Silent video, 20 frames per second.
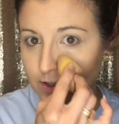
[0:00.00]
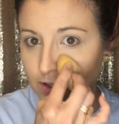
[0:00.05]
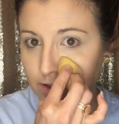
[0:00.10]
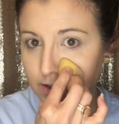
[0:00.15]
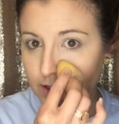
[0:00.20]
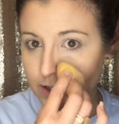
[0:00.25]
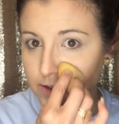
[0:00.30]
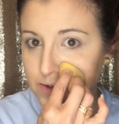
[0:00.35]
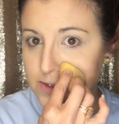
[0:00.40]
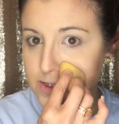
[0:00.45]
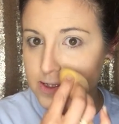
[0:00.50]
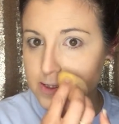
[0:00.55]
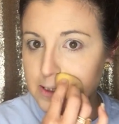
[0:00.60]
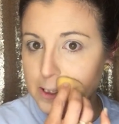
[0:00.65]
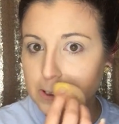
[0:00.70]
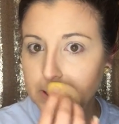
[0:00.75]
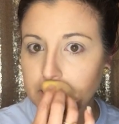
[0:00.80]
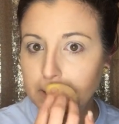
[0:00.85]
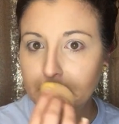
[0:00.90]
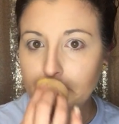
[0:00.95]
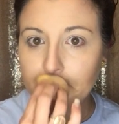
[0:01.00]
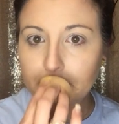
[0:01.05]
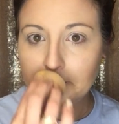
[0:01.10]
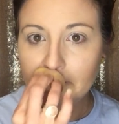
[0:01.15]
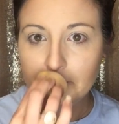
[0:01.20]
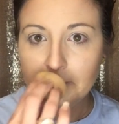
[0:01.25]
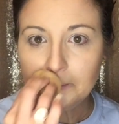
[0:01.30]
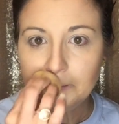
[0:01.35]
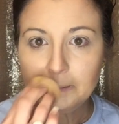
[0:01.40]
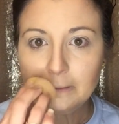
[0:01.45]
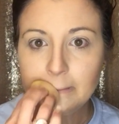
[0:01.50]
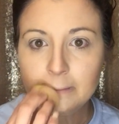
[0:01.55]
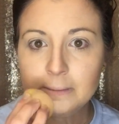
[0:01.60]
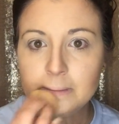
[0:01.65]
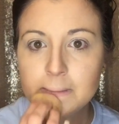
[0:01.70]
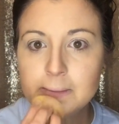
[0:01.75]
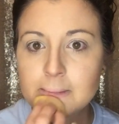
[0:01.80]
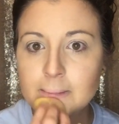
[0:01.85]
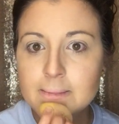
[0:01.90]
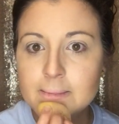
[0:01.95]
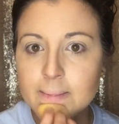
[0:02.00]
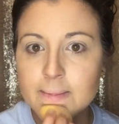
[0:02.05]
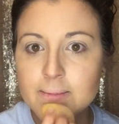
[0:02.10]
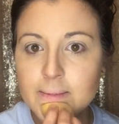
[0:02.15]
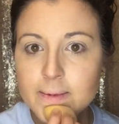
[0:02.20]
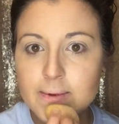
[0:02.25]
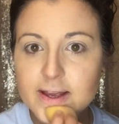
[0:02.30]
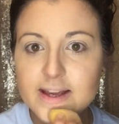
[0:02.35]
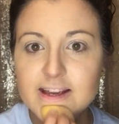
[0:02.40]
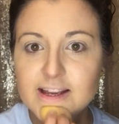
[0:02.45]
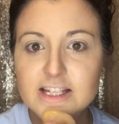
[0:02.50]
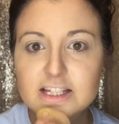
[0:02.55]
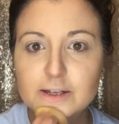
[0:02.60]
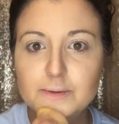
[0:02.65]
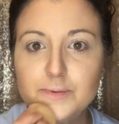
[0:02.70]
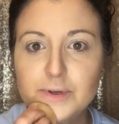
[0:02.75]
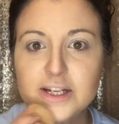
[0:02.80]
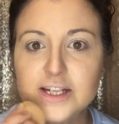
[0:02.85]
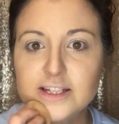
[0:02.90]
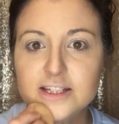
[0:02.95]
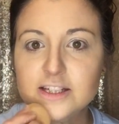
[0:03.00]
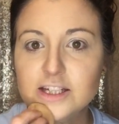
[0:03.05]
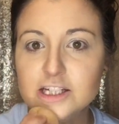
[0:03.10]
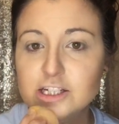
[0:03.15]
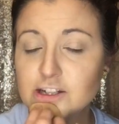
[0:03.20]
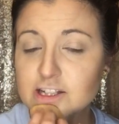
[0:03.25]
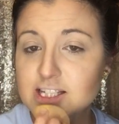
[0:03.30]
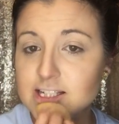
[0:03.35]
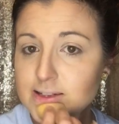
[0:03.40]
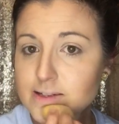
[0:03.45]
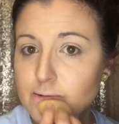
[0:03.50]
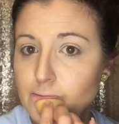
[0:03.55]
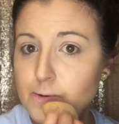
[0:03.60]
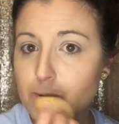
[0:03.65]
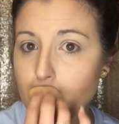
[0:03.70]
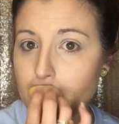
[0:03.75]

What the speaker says: Your nose is such a easy place to just